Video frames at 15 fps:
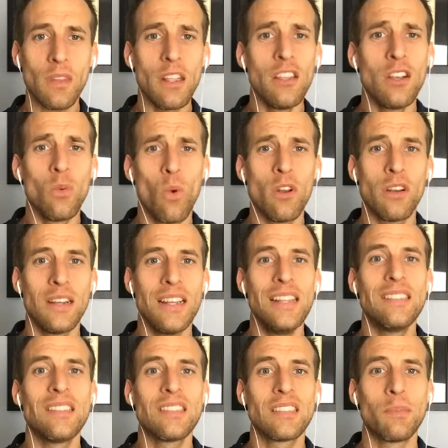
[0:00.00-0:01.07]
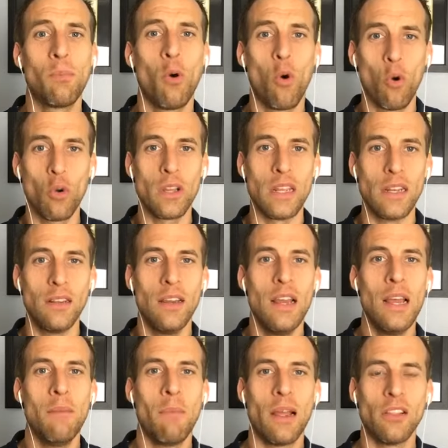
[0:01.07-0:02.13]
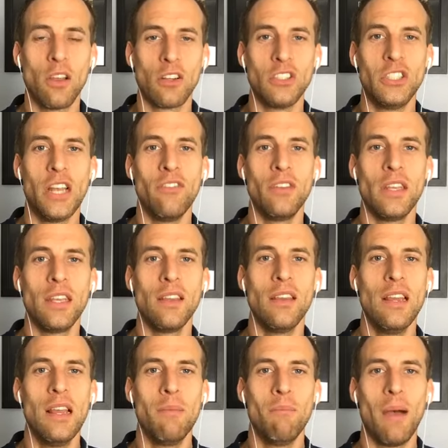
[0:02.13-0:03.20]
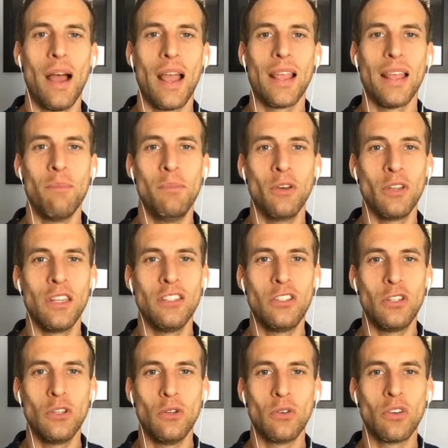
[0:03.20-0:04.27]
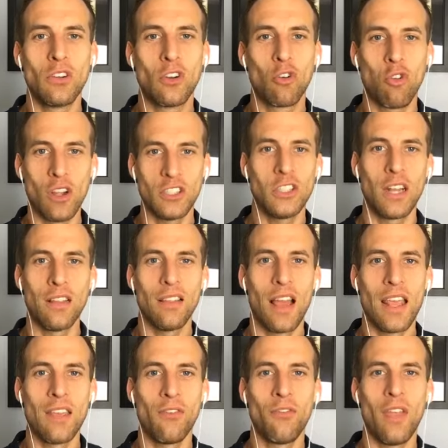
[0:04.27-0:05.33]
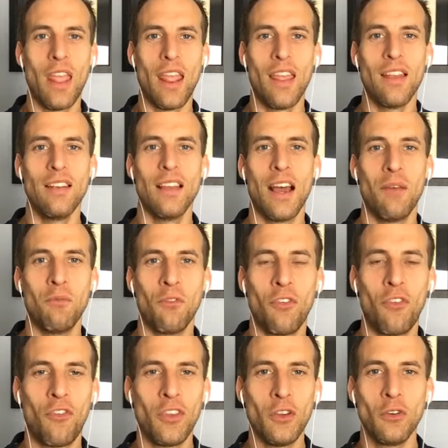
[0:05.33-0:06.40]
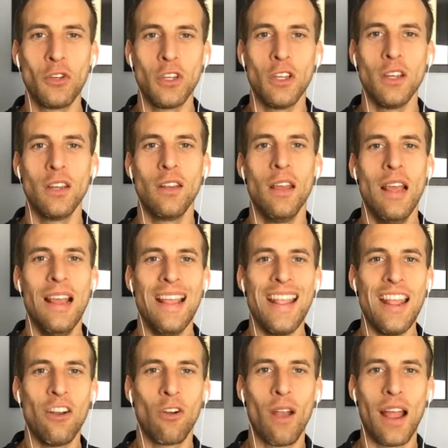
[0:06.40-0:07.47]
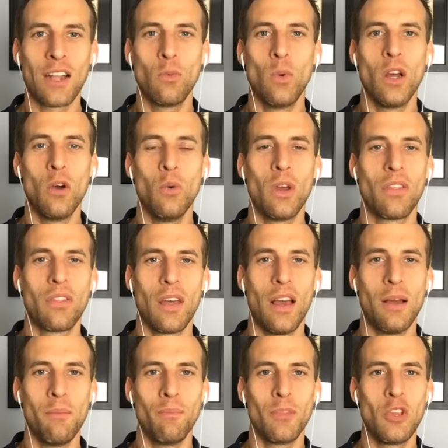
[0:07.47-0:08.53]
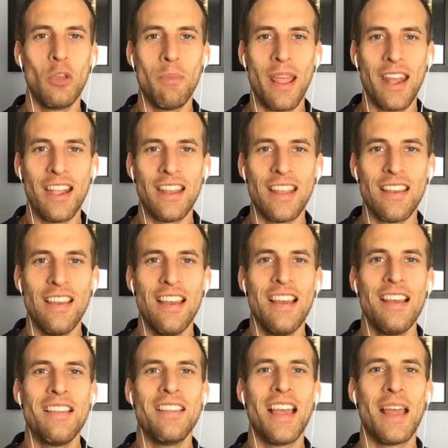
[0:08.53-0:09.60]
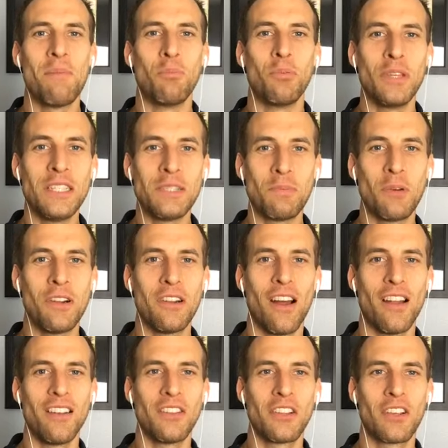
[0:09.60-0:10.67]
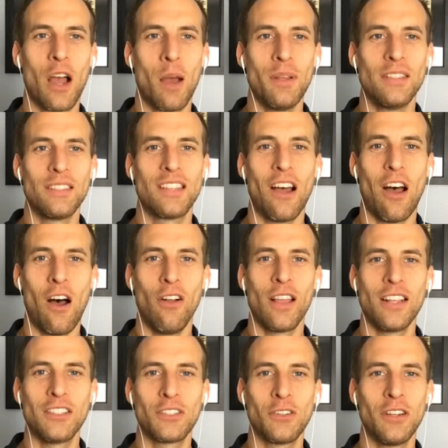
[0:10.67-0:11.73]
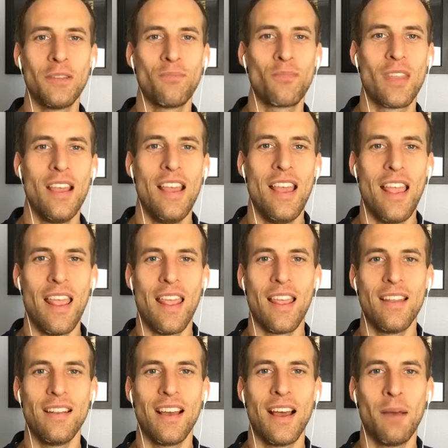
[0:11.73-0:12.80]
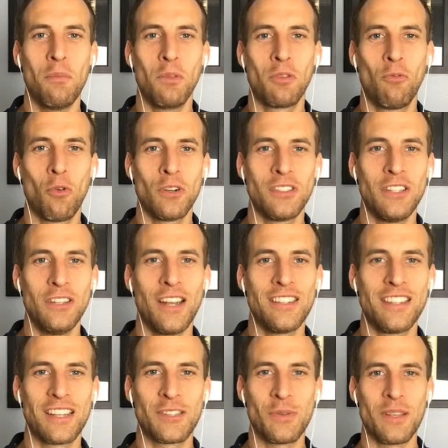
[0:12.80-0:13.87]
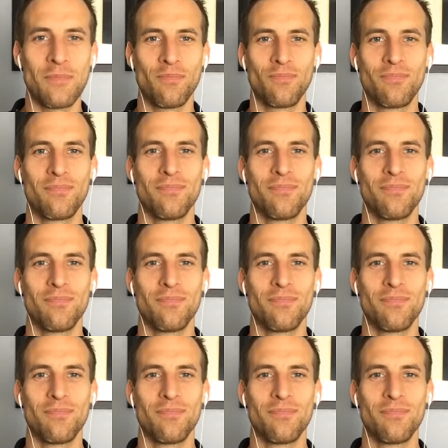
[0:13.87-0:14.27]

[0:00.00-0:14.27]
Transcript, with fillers: and you're wondering, is this supporting my longevity, my ability to crush it at life and um, feel good, interact well with um, humanity, then please put it on here in the comments. I'll answer it. And um, look forward to seeing you guys next week.